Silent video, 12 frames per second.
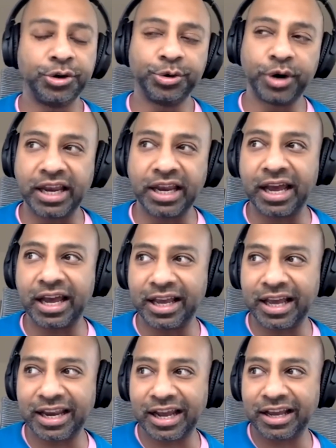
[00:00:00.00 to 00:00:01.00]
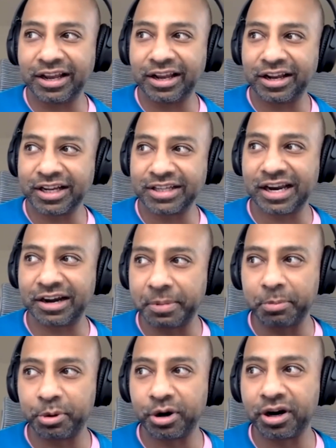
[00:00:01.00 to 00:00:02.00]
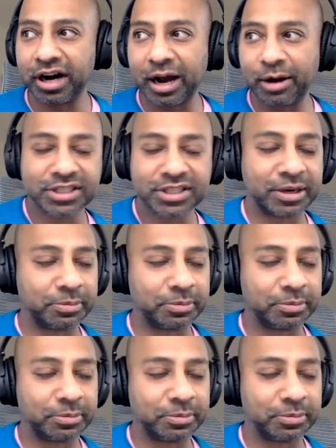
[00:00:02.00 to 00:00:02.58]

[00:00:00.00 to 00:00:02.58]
Well, because I remember I was